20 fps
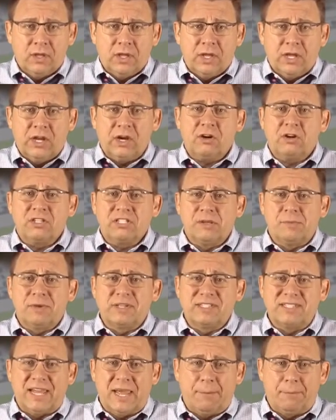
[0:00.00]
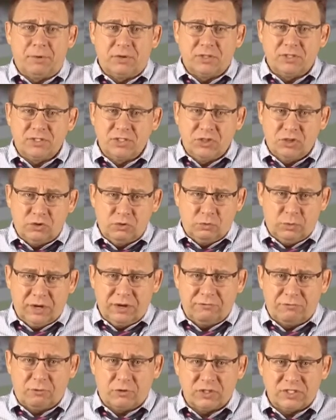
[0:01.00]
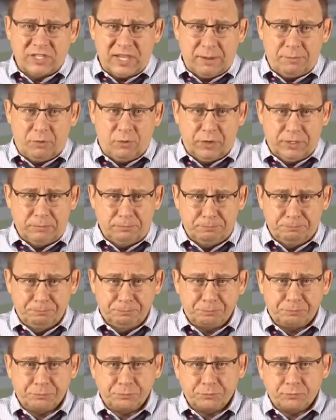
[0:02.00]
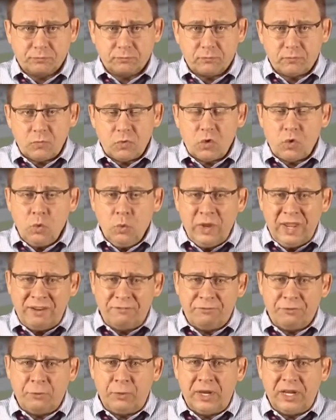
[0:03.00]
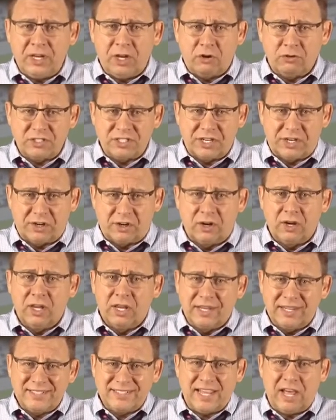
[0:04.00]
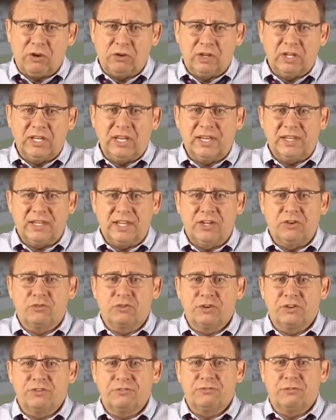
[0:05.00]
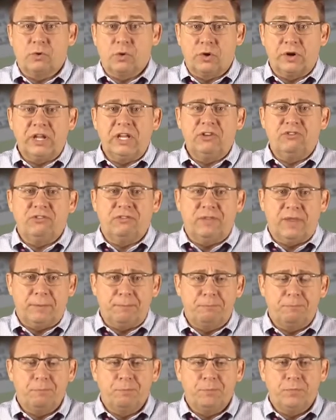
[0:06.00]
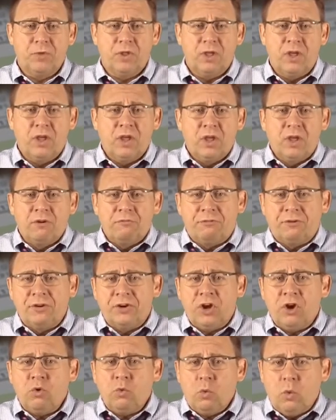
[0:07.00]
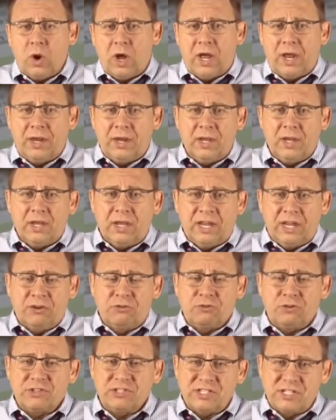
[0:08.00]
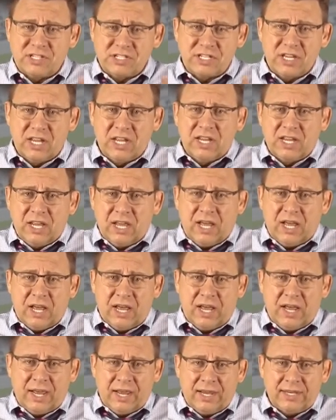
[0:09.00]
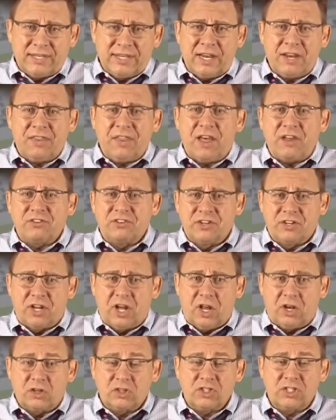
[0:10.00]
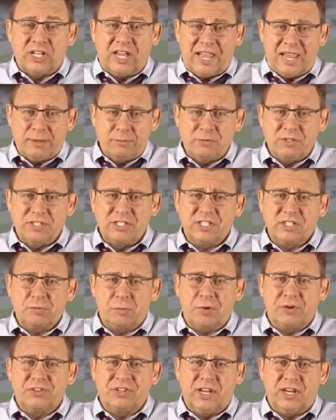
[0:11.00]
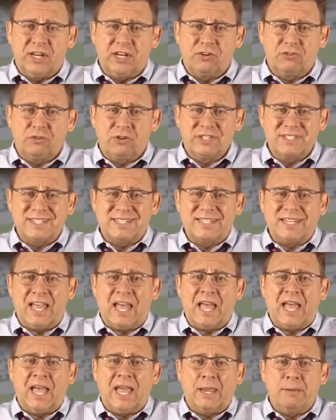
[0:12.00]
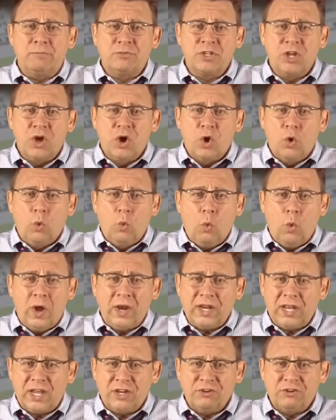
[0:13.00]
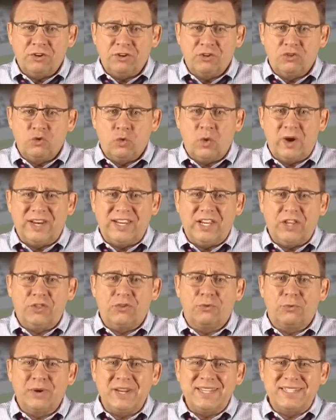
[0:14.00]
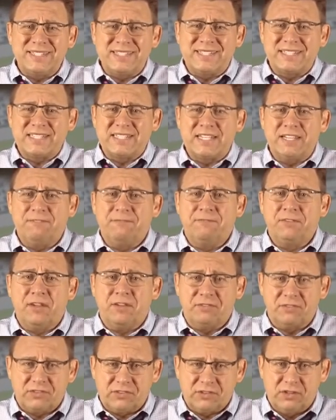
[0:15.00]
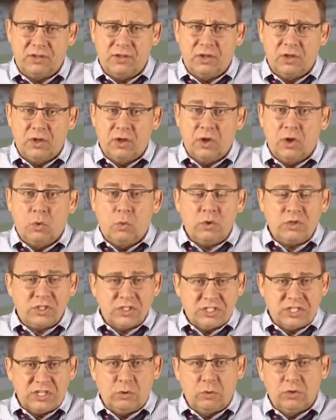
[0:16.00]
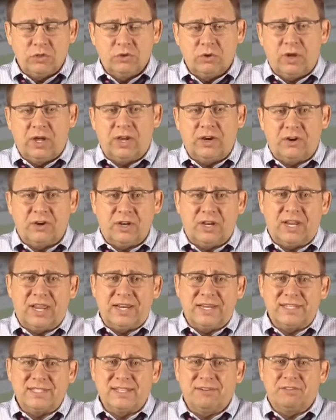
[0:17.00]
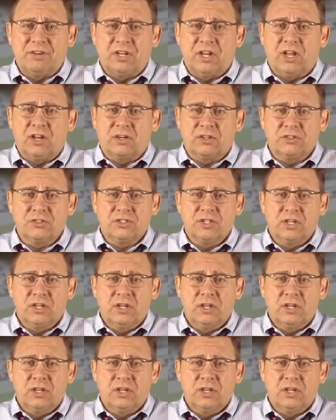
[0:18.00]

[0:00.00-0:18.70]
Here are some examples to reinforce that point. We have 3 notes here. Let's calculate interest for each of them. For note 1, interest is $10,000 times 6% interest times 120 3/65, which is equal to $197.